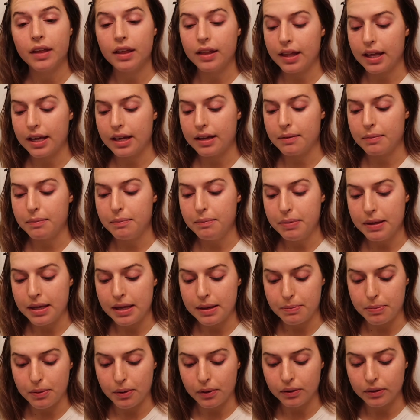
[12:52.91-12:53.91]
like
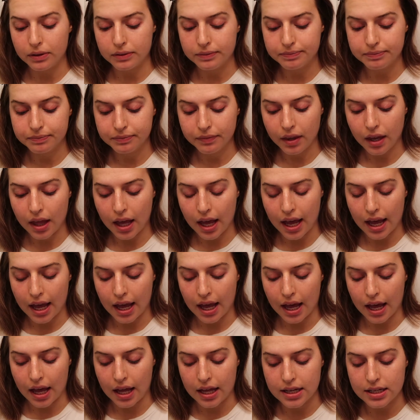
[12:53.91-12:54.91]
people
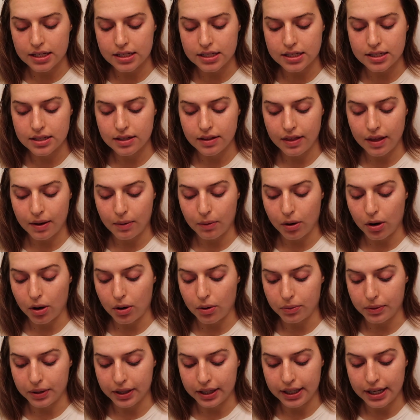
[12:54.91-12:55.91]
and they were
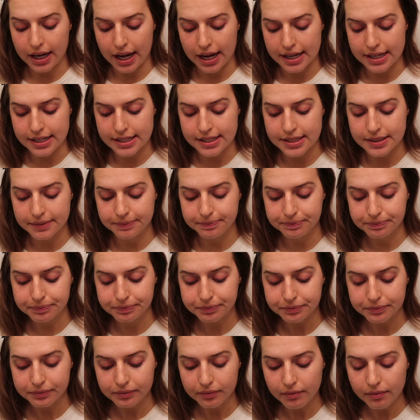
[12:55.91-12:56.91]
all really nice
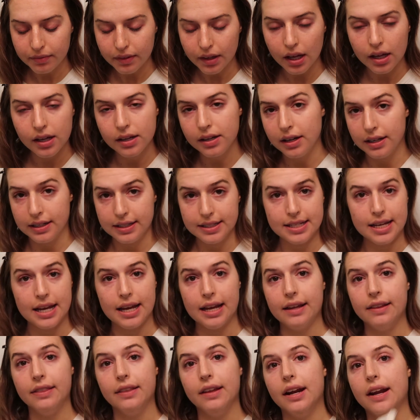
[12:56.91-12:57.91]
not
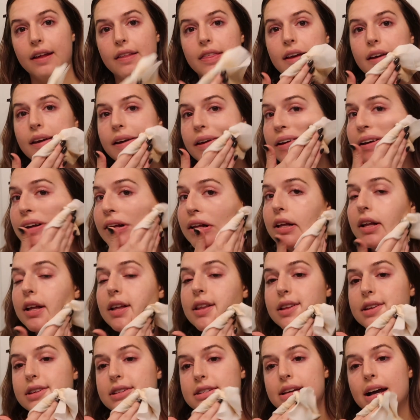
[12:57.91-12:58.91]
saying that I think
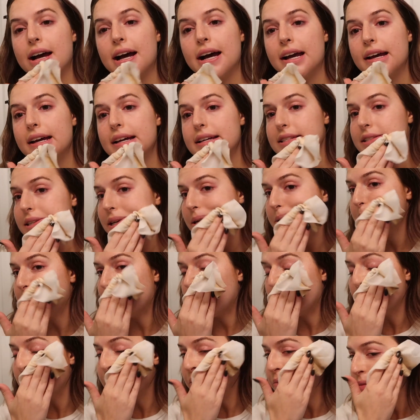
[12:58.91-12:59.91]
this guy is going to
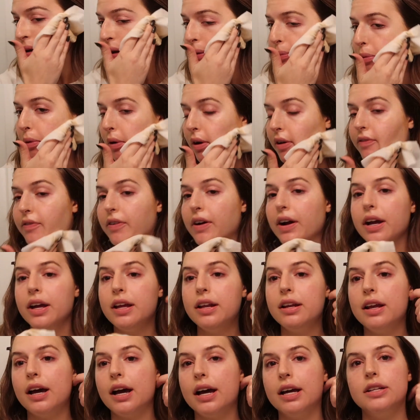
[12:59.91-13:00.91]
be my
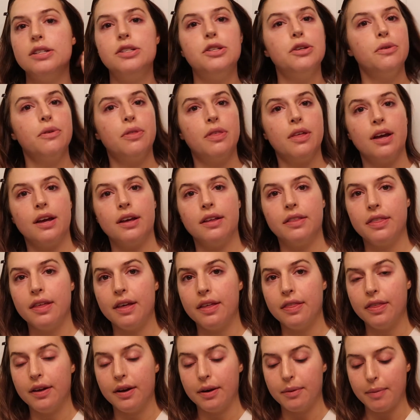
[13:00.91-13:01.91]
boyfriend. I do think
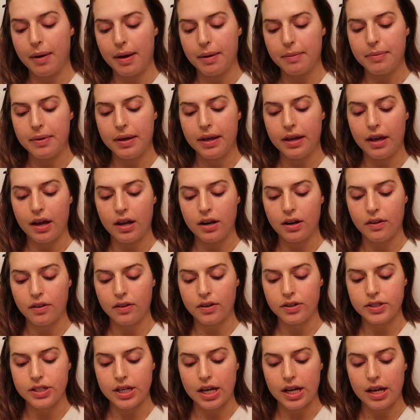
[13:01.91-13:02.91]
that there might be
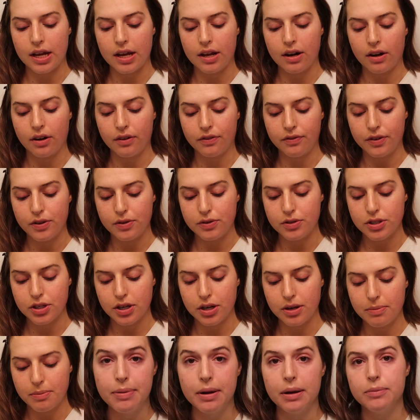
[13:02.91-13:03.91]
another date in our
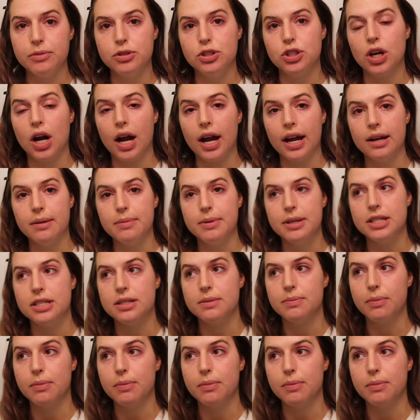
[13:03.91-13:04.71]
future, but I'm trying to be